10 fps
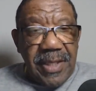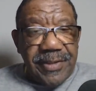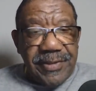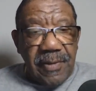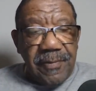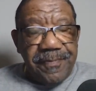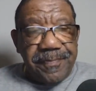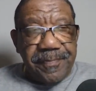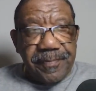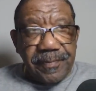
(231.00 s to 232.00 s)
So
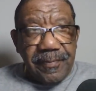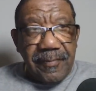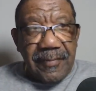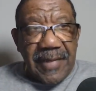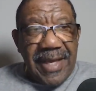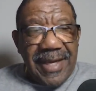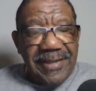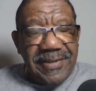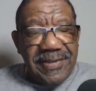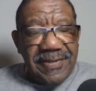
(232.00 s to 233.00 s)
in
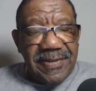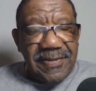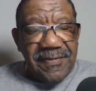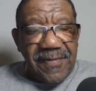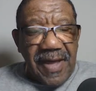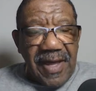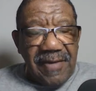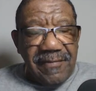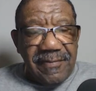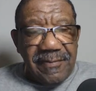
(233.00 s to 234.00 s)

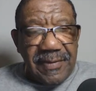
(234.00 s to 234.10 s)
1865,